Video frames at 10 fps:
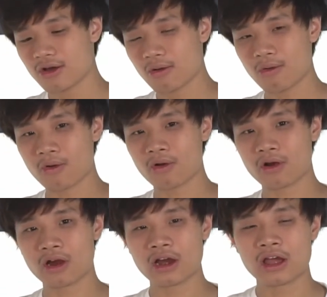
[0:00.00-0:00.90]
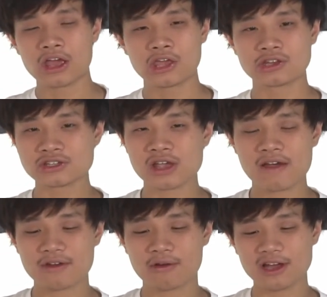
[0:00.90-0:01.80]
or you just
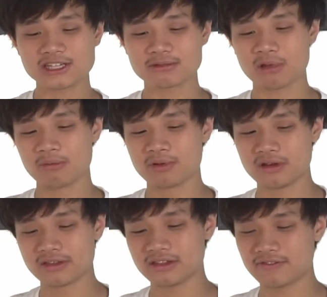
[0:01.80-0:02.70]
have a question about Pu'er tea,